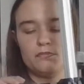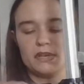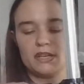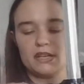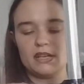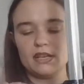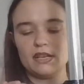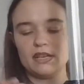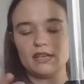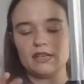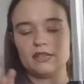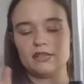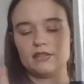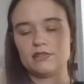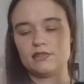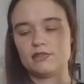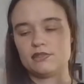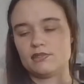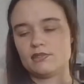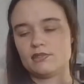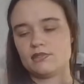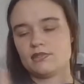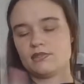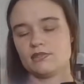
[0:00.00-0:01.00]

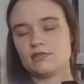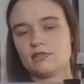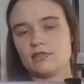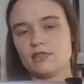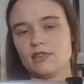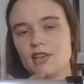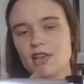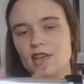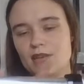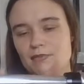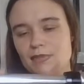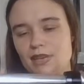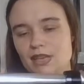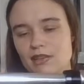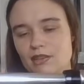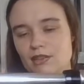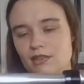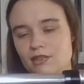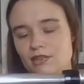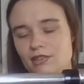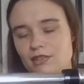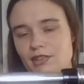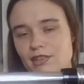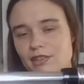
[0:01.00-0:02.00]
because I mean
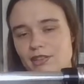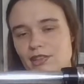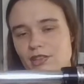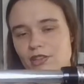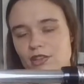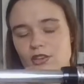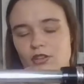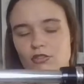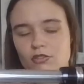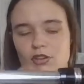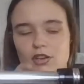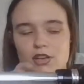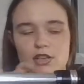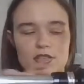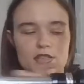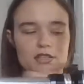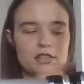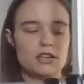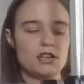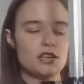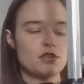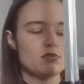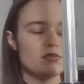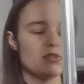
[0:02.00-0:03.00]
you need the little
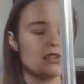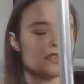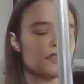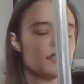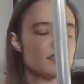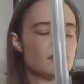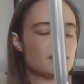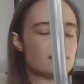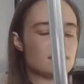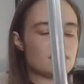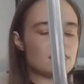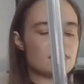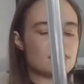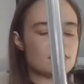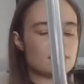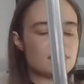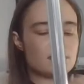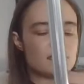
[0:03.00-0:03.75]
crossguard ones,